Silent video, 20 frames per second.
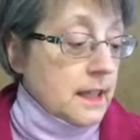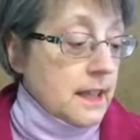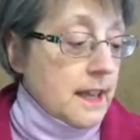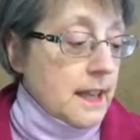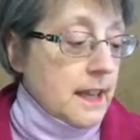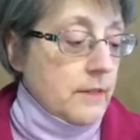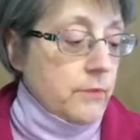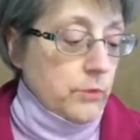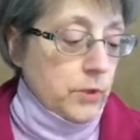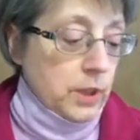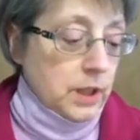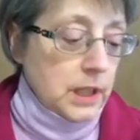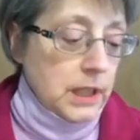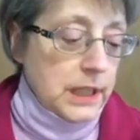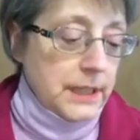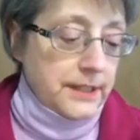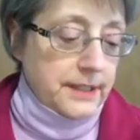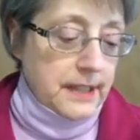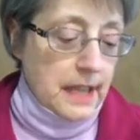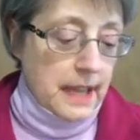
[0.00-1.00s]
it really
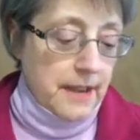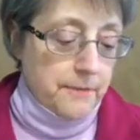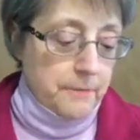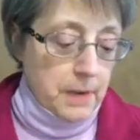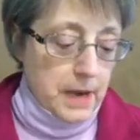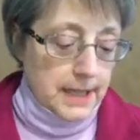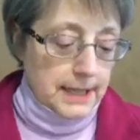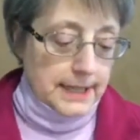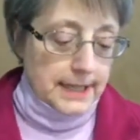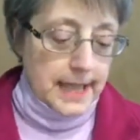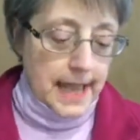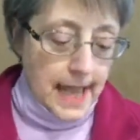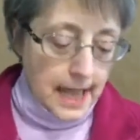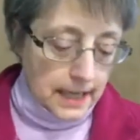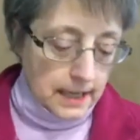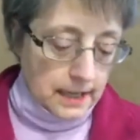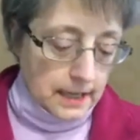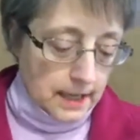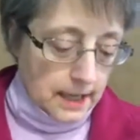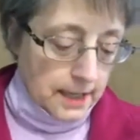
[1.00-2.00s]
saved my
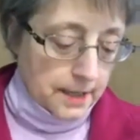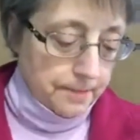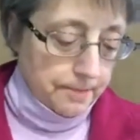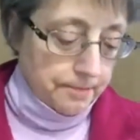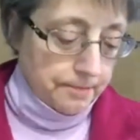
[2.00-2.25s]
sanity.